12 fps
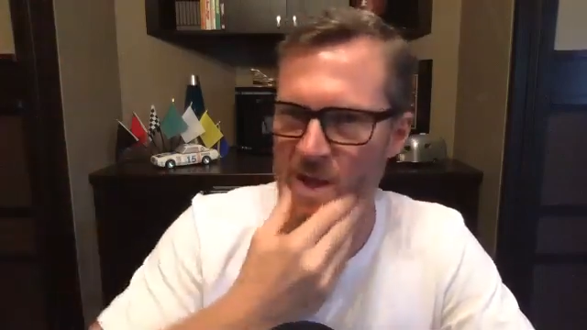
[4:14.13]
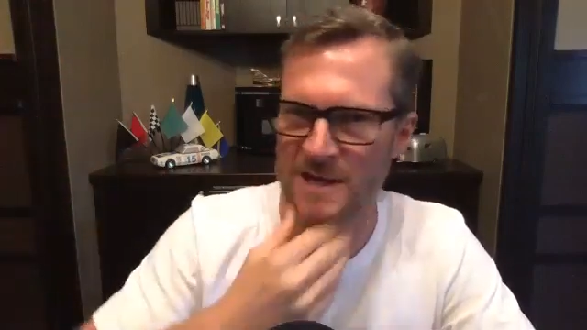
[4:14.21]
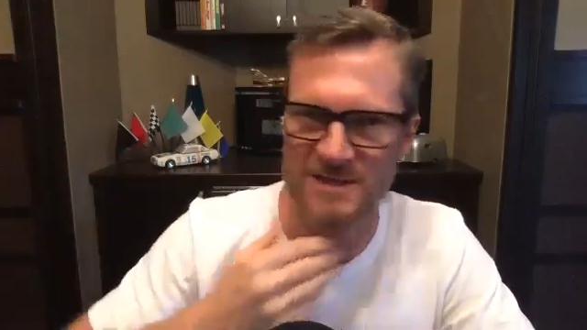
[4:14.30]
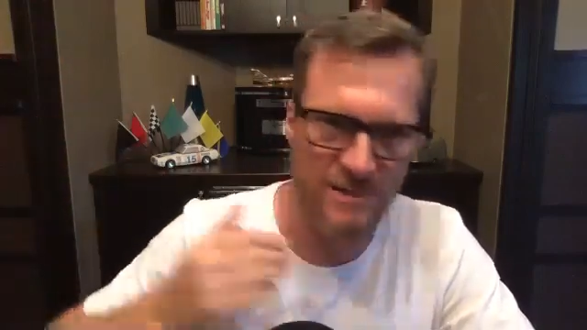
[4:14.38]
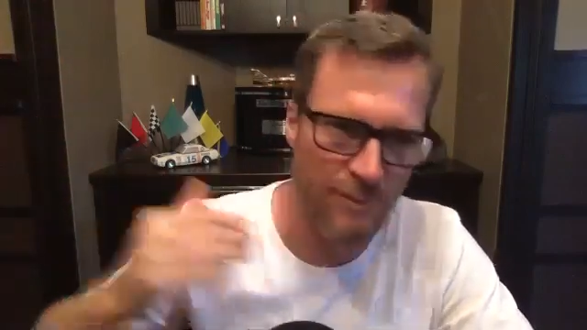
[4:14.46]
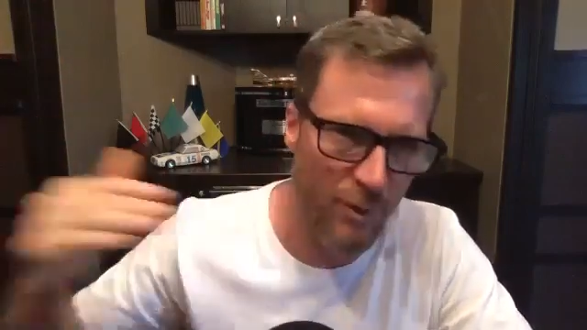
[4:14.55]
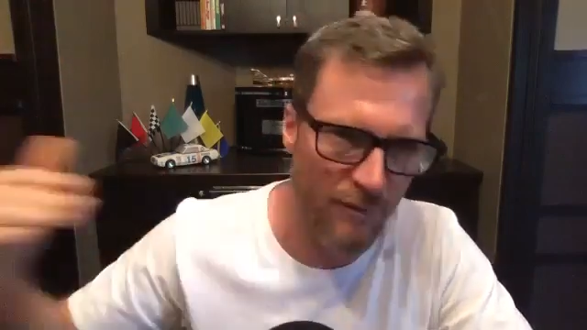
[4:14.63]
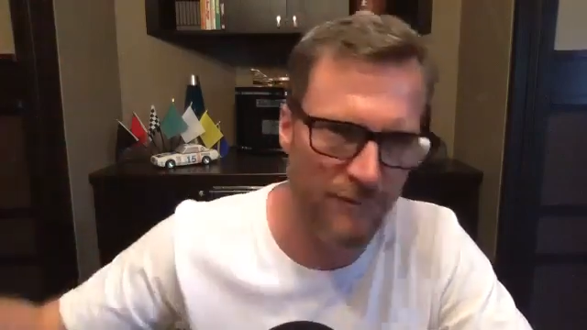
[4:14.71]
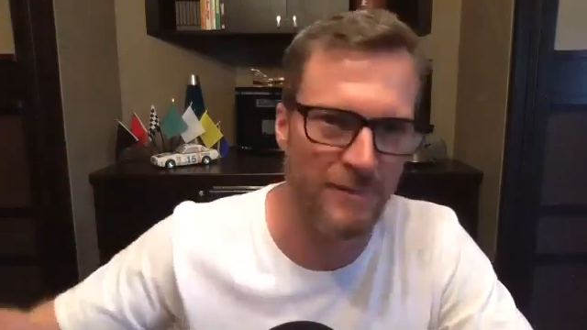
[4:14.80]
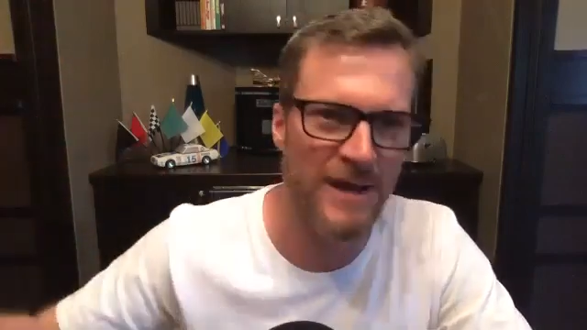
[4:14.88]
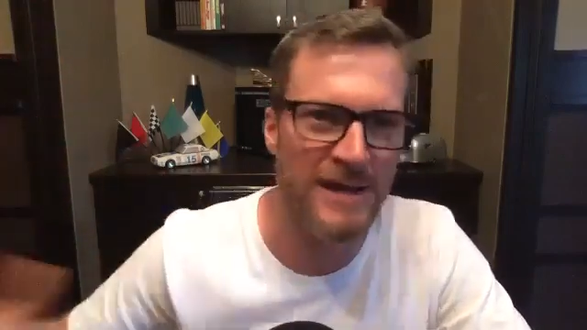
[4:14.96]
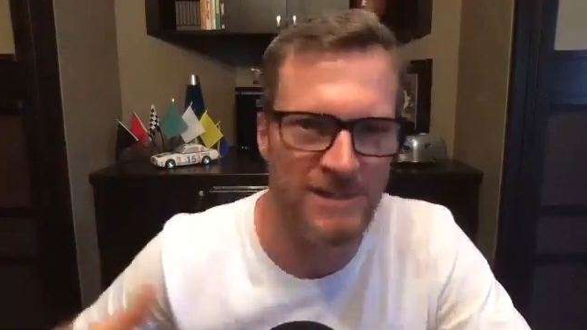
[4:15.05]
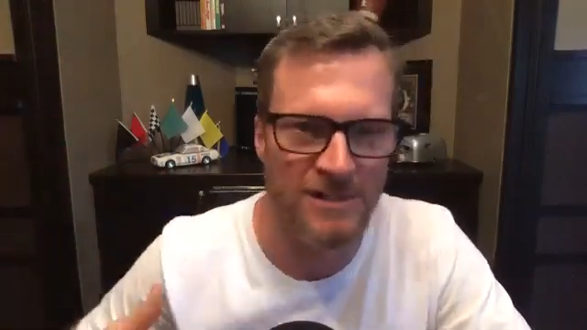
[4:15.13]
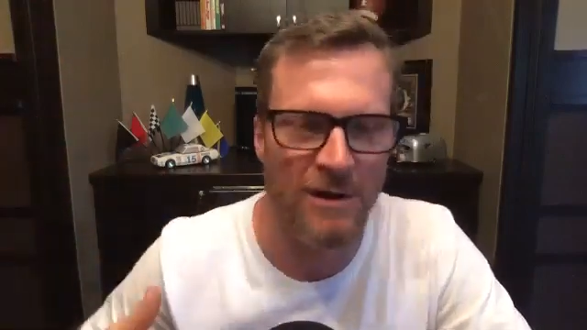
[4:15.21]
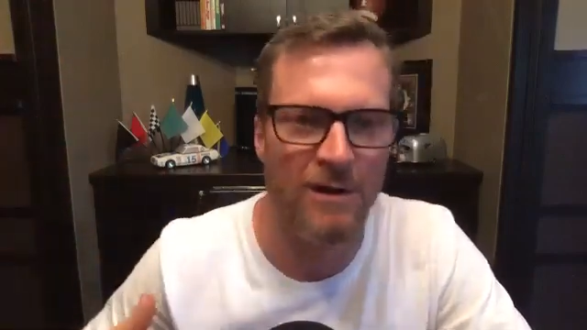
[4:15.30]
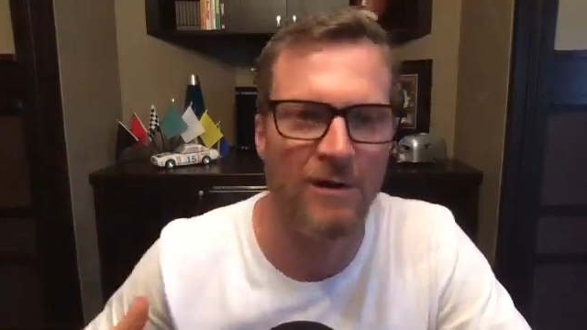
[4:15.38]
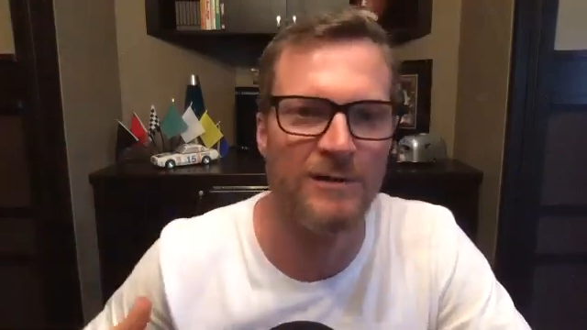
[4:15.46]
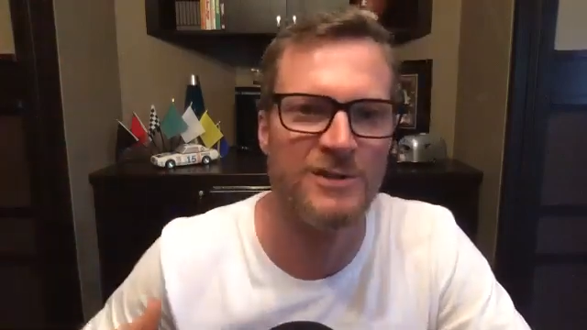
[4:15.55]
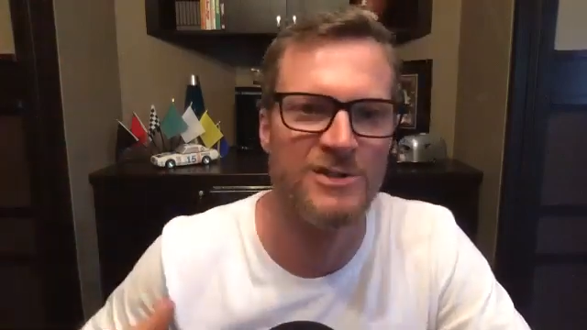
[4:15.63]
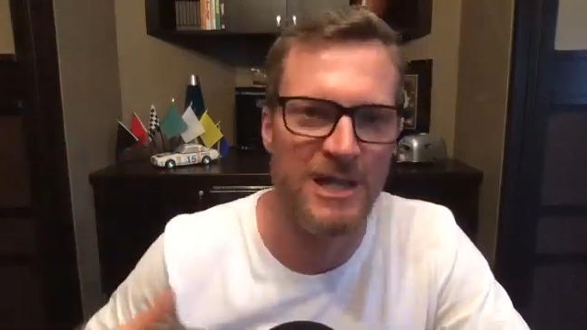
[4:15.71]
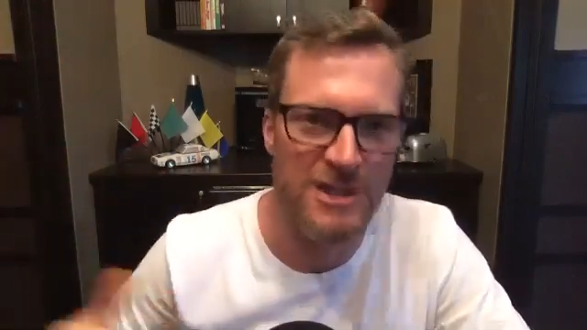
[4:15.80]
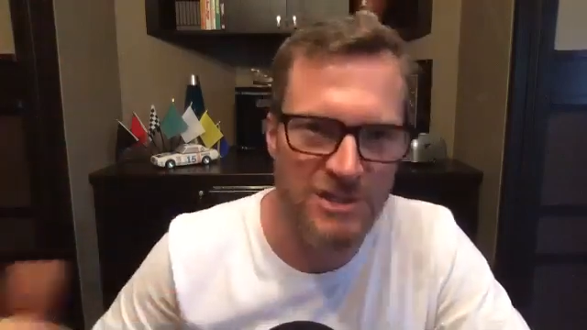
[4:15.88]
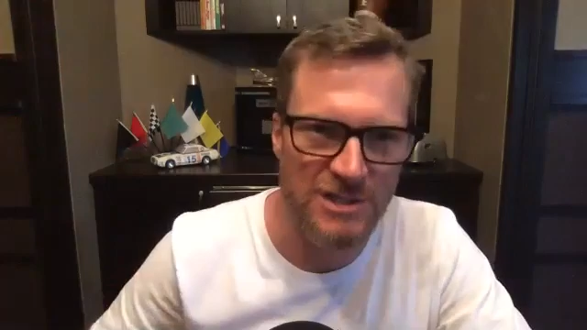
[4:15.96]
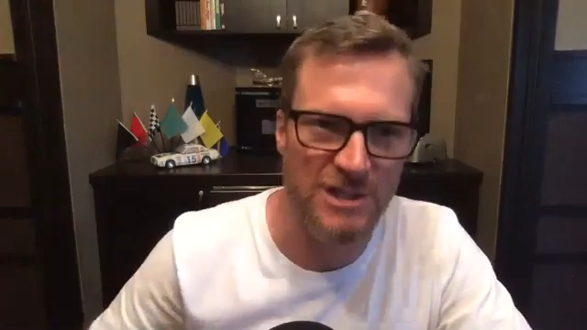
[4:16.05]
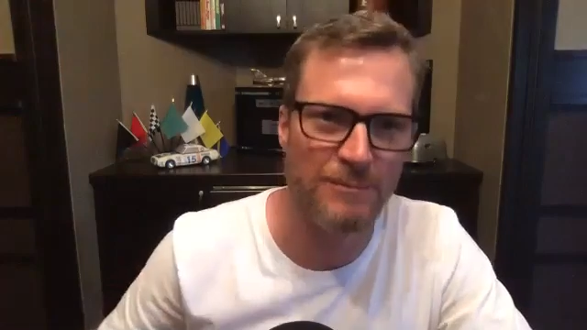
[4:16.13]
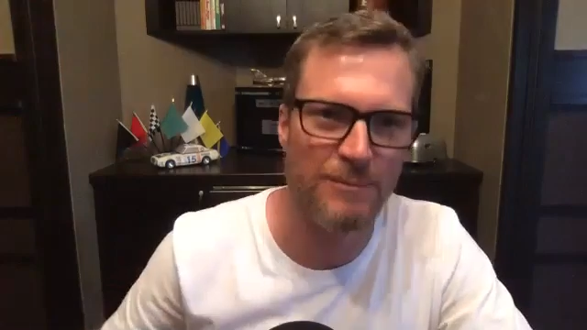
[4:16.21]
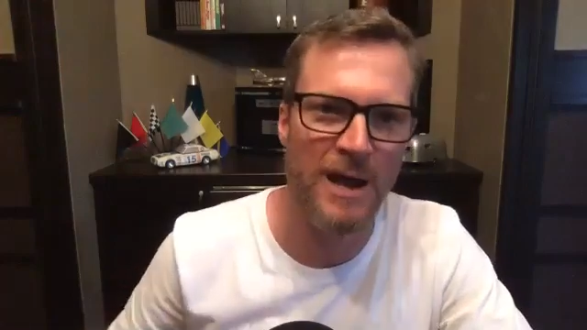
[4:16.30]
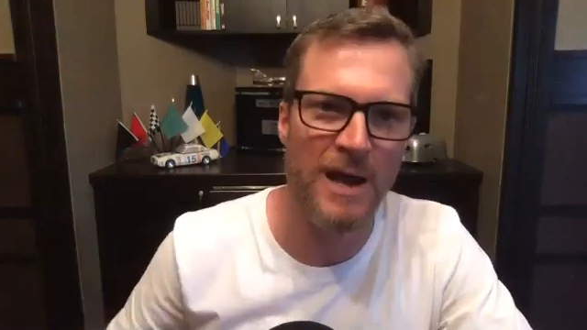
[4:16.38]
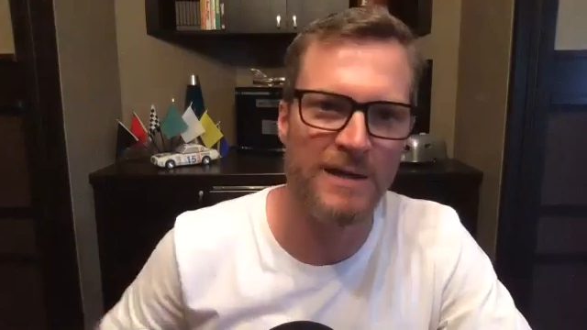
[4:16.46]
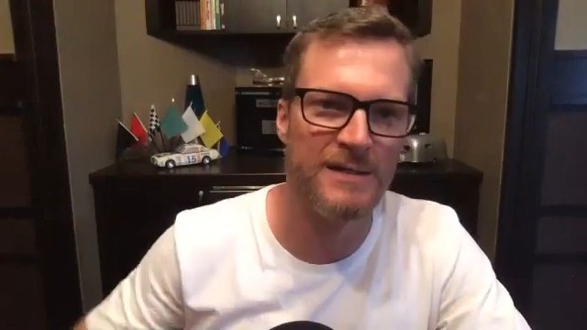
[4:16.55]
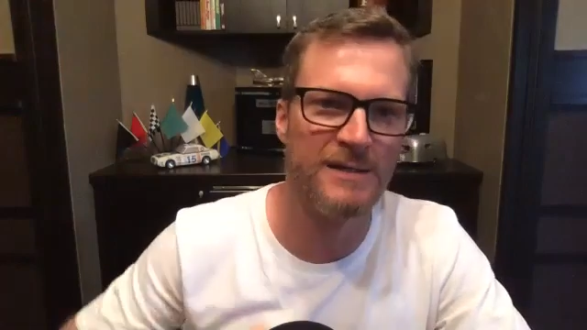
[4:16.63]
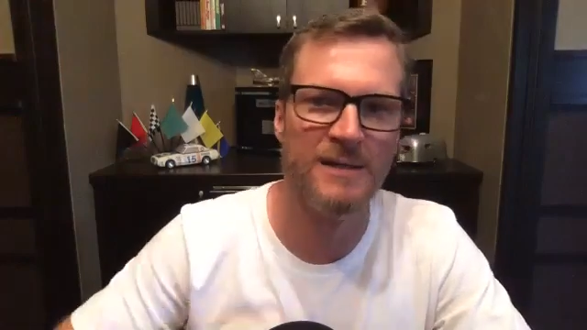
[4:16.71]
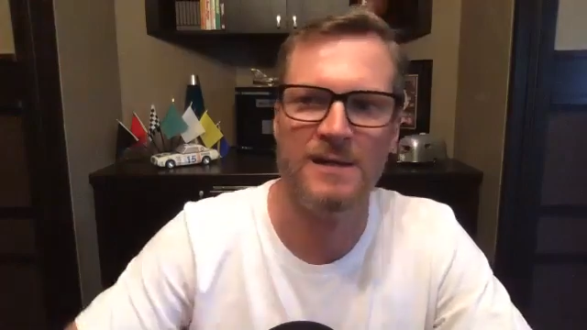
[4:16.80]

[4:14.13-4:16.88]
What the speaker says: support from NASCAR, the sanctioning body.